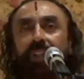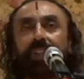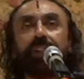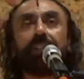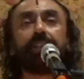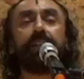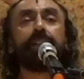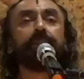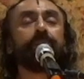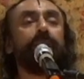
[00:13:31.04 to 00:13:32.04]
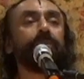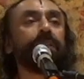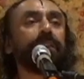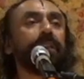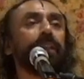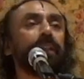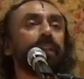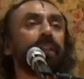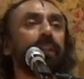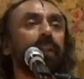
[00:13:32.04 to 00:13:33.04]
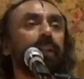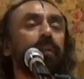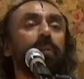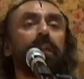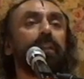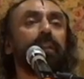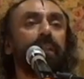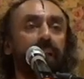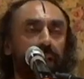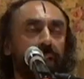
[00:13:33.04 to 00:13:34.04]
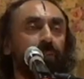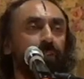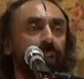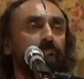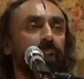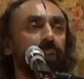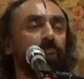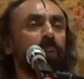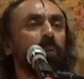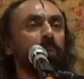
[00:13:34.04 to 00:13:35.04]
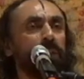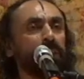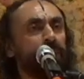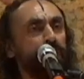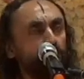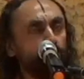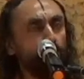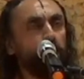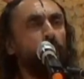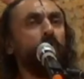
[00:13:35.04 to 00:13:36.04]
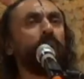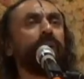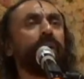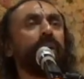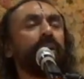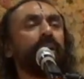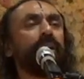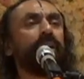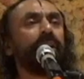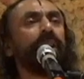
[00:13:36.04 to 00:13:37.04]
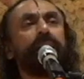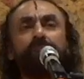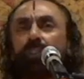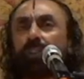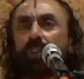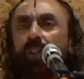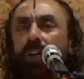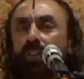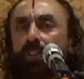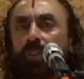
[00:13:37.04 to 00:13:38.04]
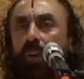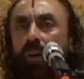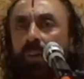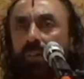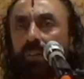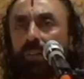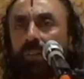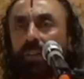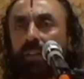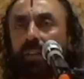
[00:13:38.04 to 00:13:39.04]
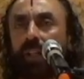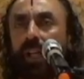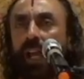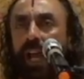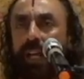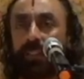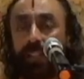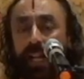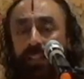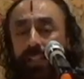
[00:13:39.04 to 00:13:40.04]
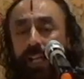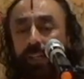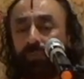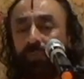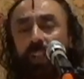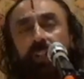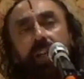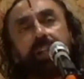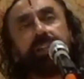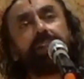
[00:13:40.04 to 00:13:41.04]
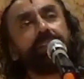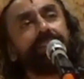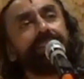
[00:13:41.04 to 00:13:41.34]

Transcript: He said, Swamiji, when the elephant was newborn, it was not strong. At that time we tied it.